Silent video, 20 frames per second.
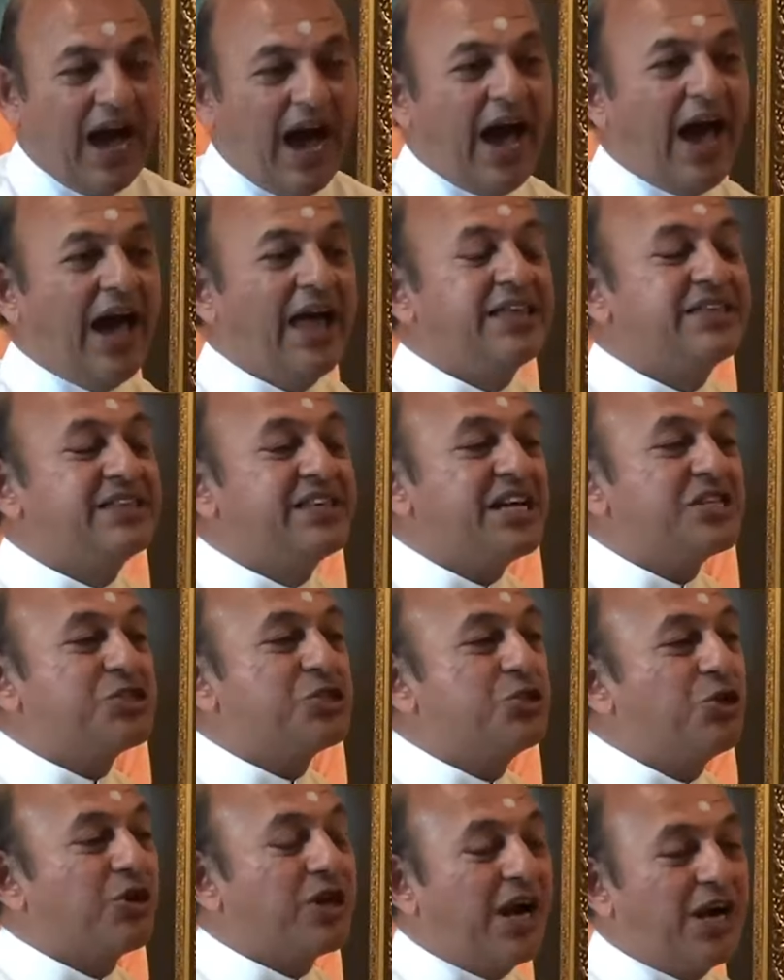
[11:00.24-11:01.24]
And
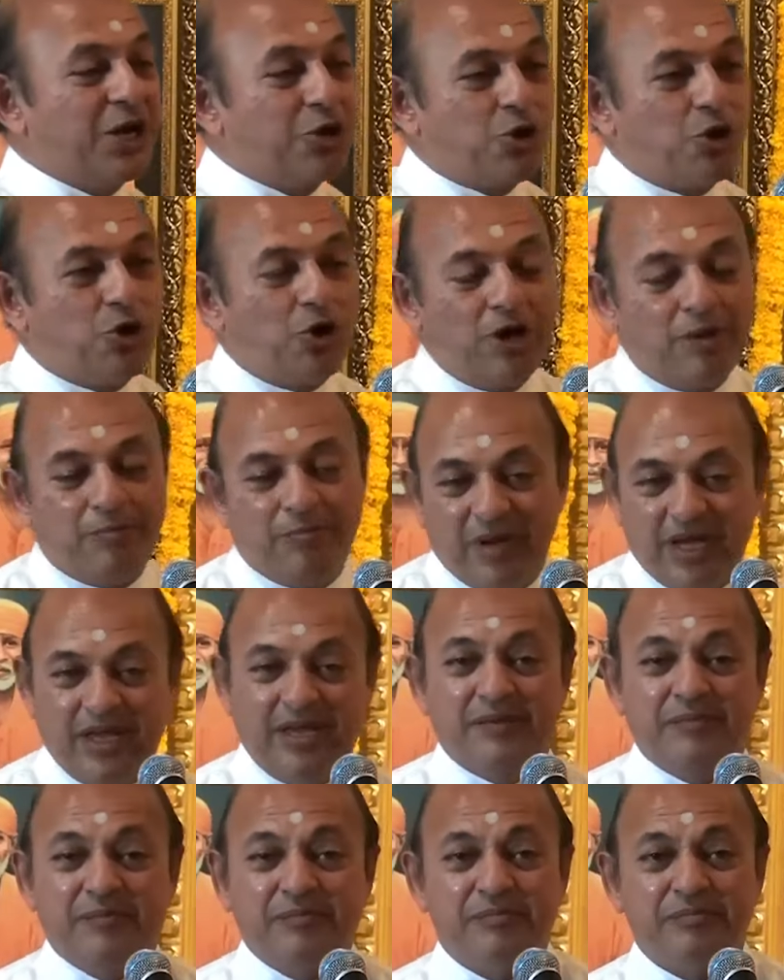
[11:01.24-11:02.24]
just to control
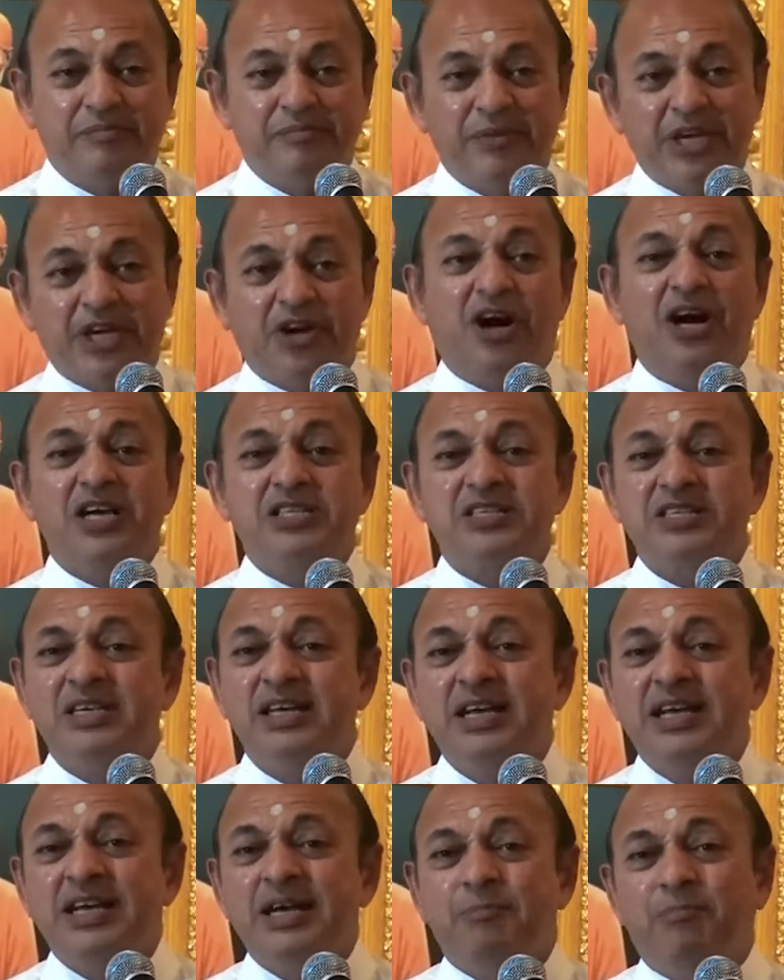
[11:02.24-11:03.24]
me, because
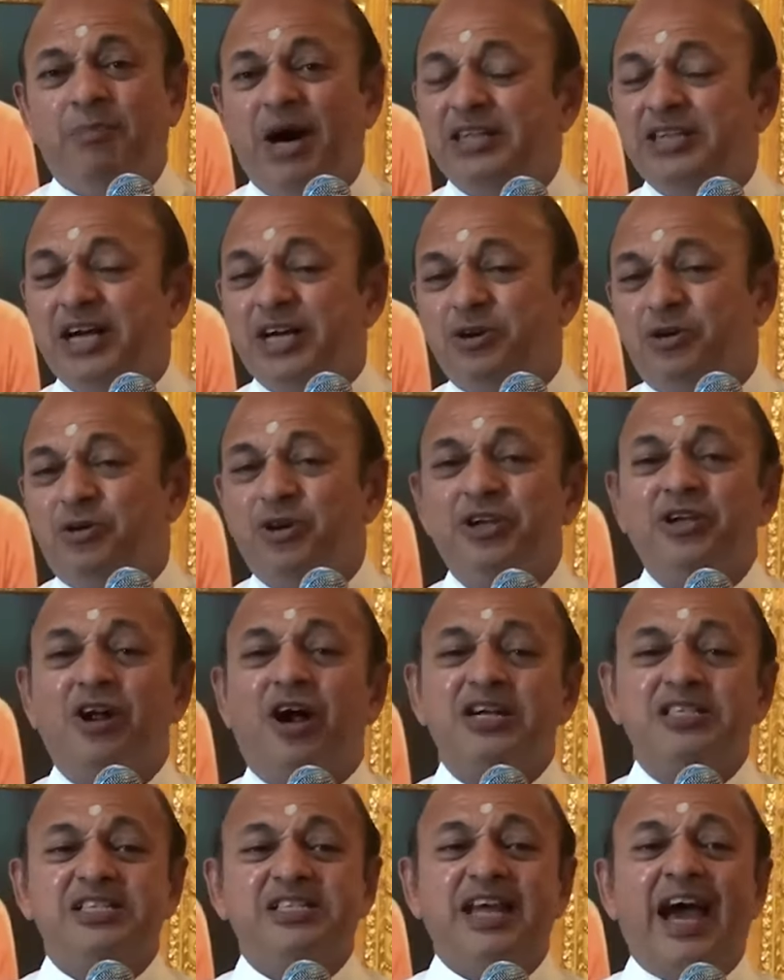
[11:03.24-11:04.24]
mother could
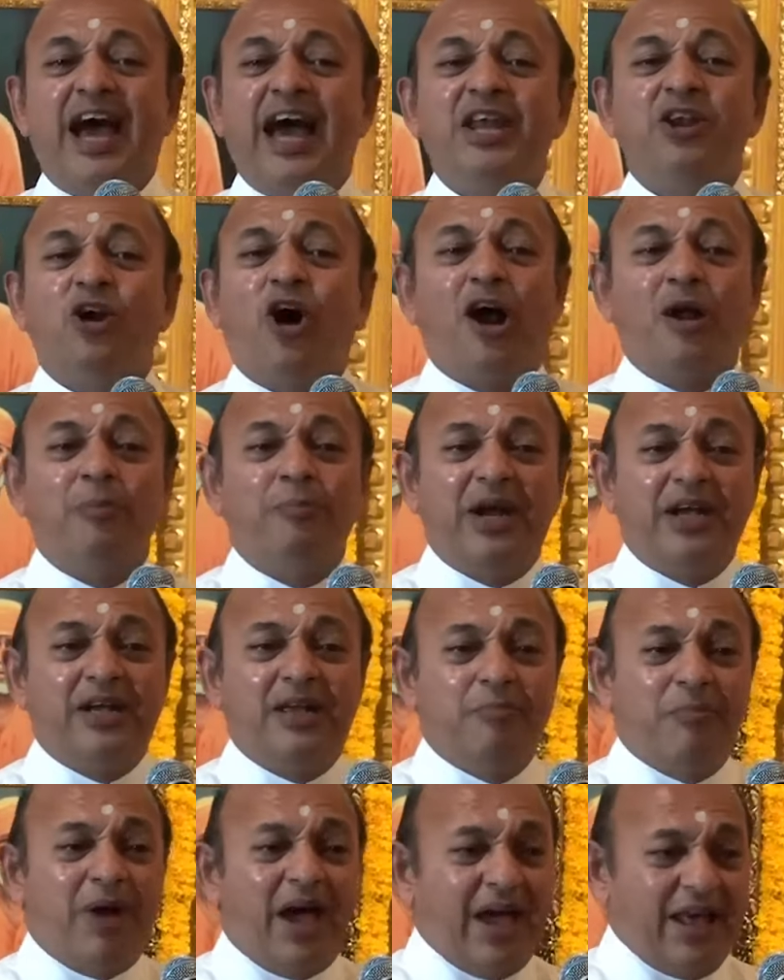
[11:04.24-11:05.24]
not stand all my
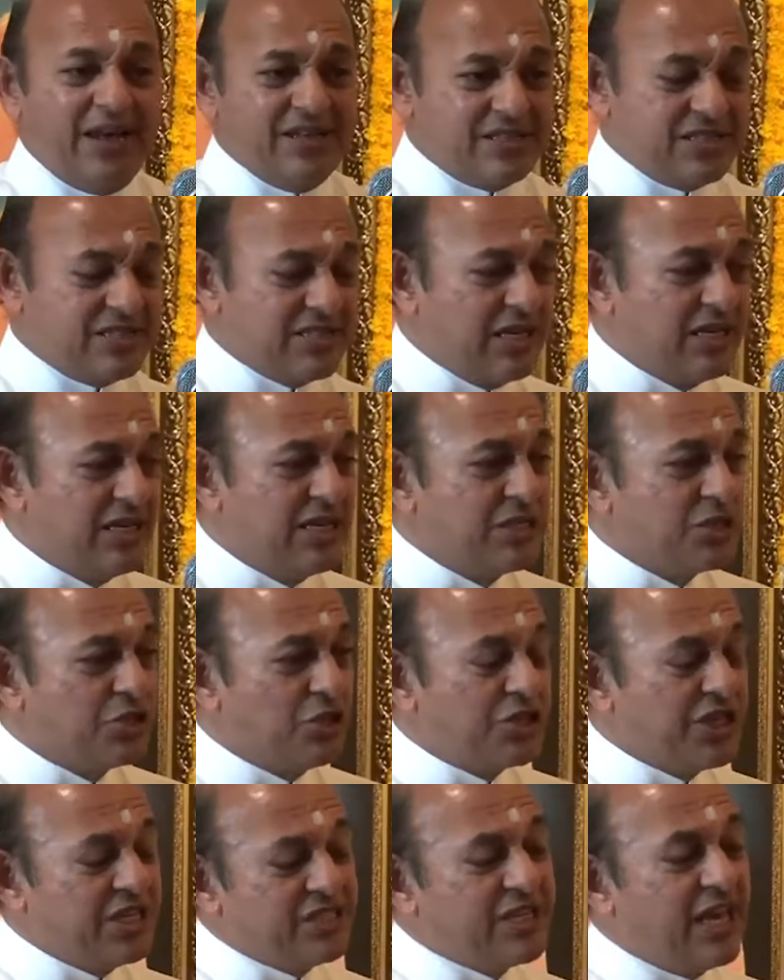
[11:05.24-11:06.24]
demands,
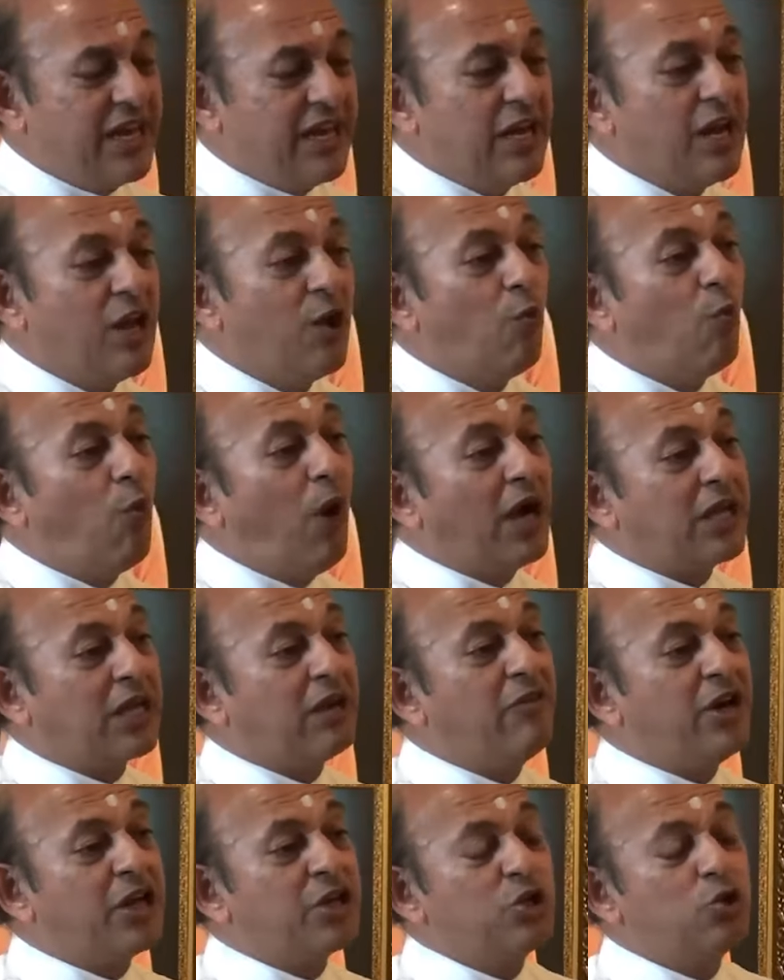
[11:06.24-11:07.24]
so she said,
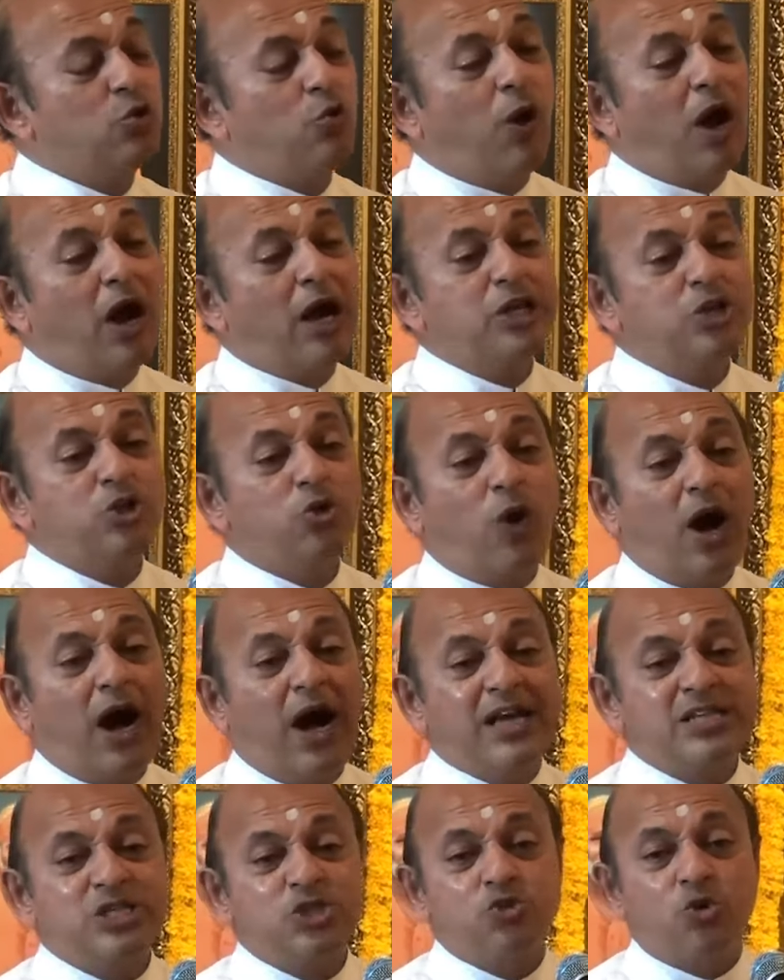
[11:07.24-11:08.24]
whatever you want, you
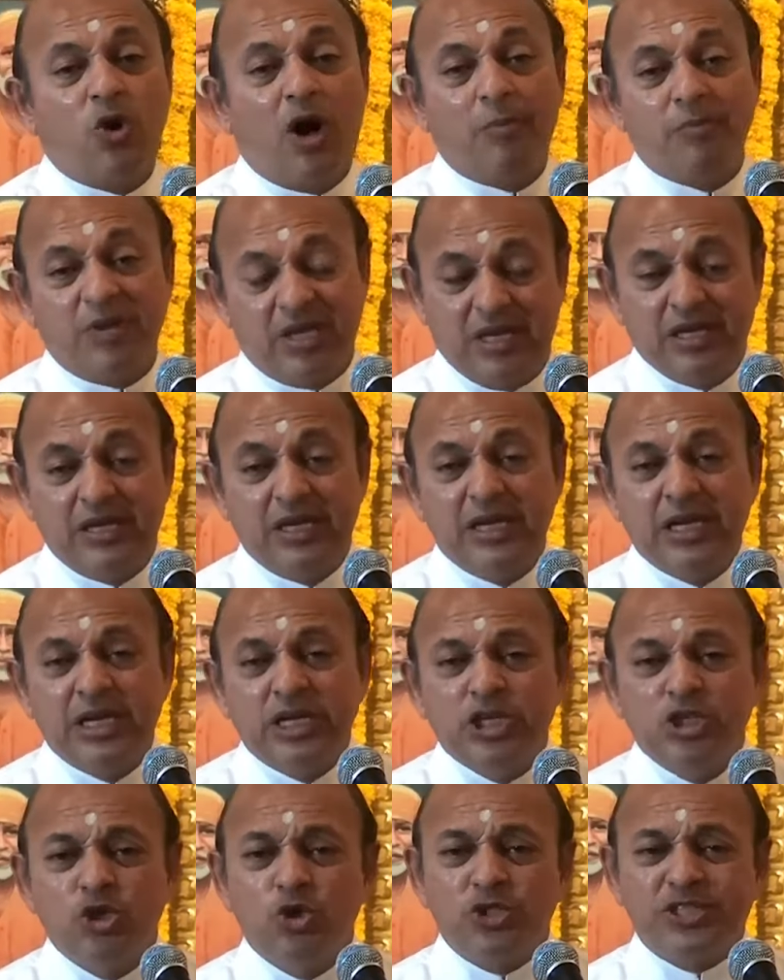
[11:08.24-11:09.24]
ask Swami.
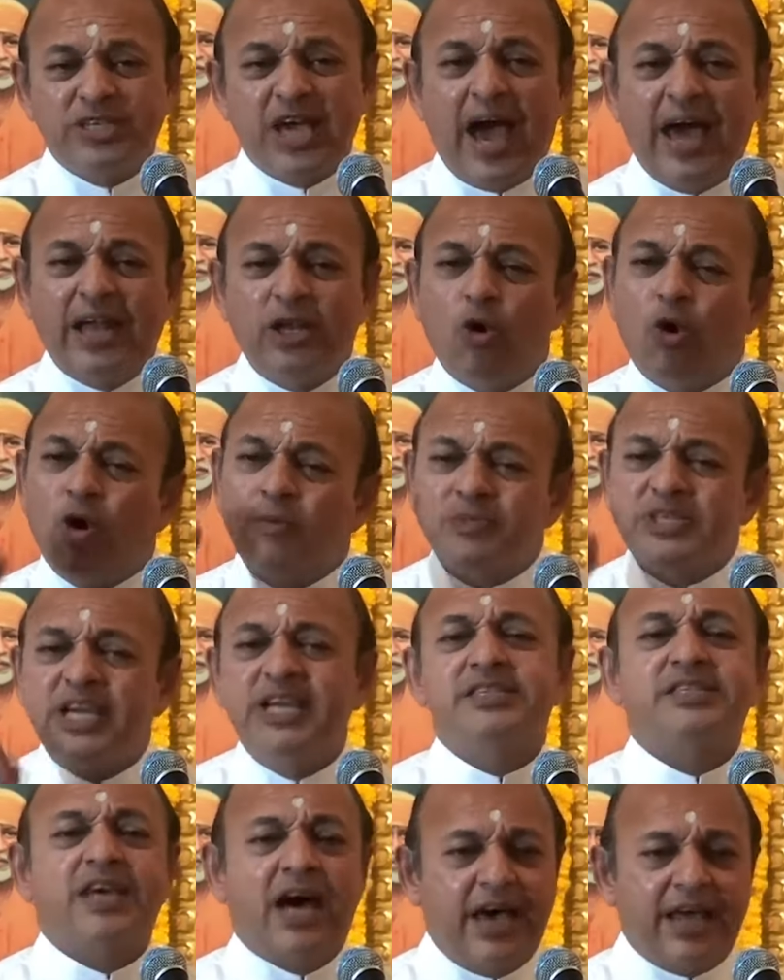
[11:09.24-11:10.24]
You chant Om
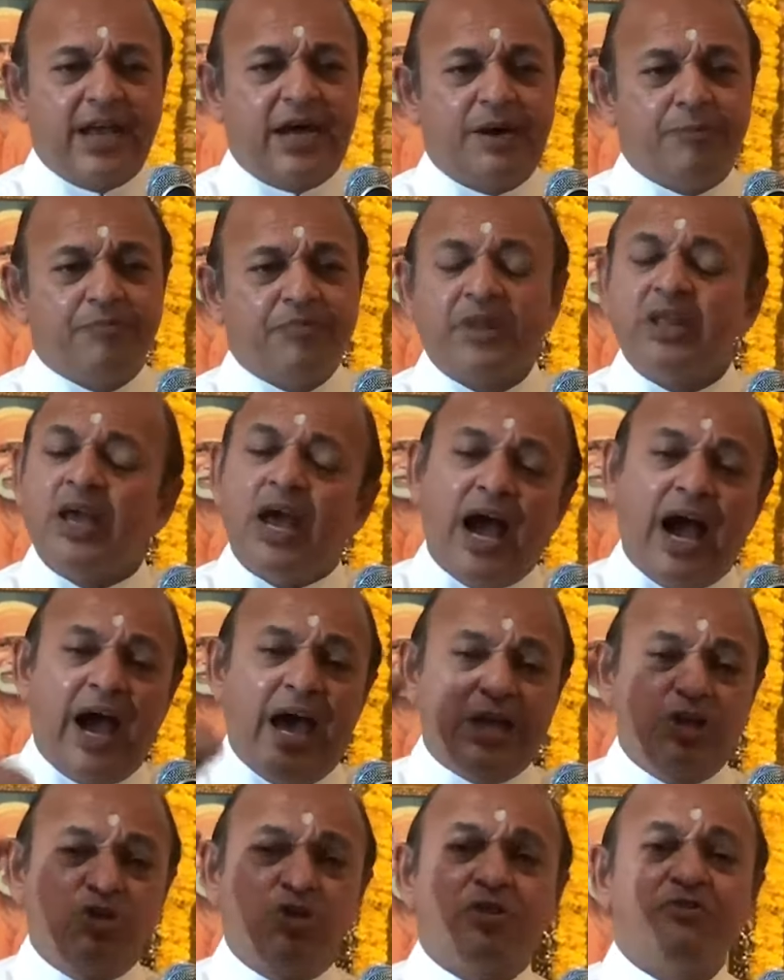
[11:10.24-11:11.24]
Sri Sai Ram
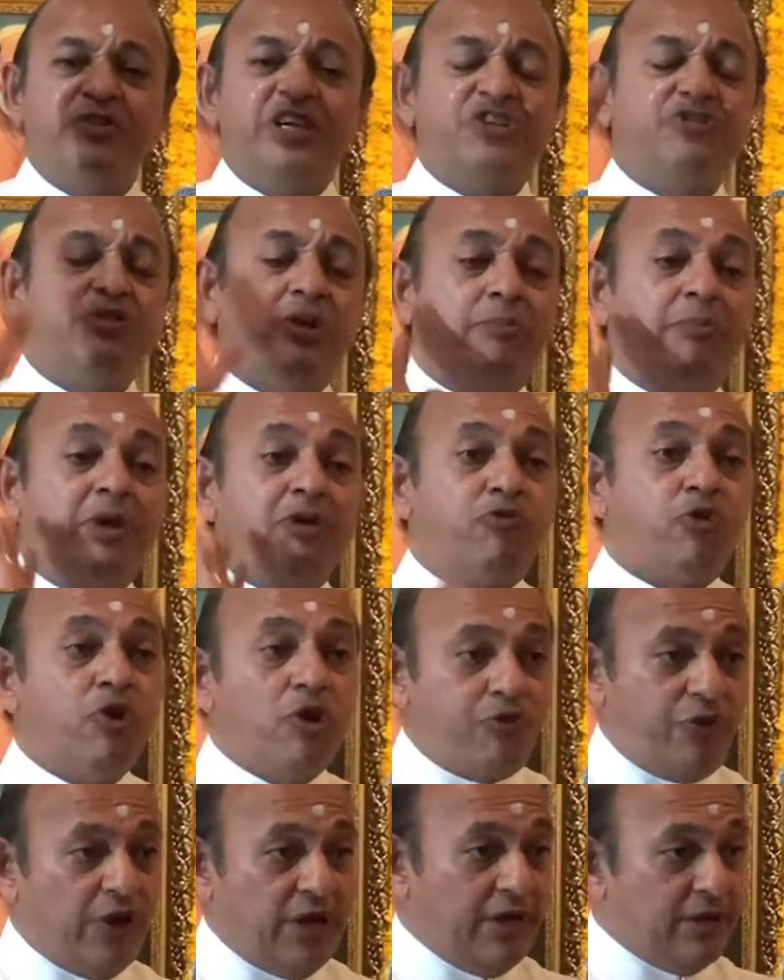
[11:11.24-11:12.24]
and your wish will be
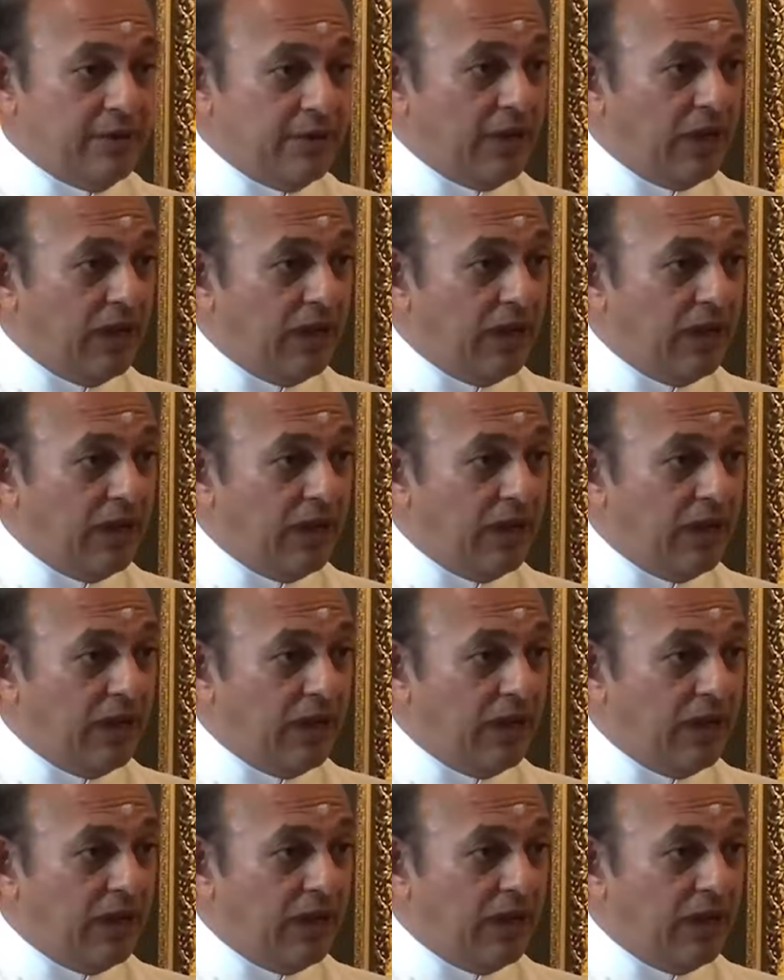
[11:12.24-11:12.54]
fulfilled.